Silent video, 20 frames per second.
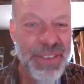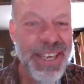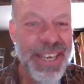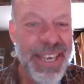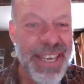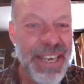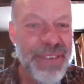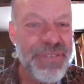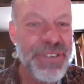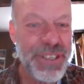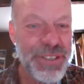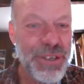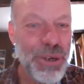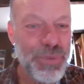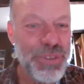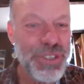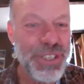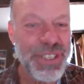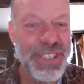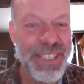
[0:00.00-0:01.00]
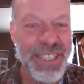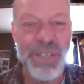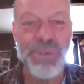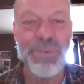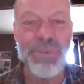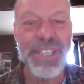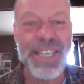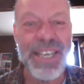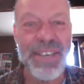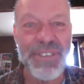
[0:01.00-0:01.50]
think he gives us options, and he
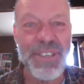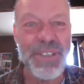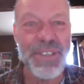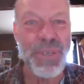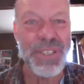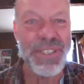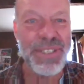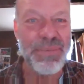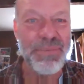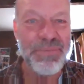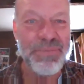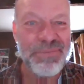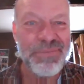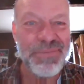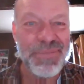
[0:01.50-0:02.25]
also gives us wisdom.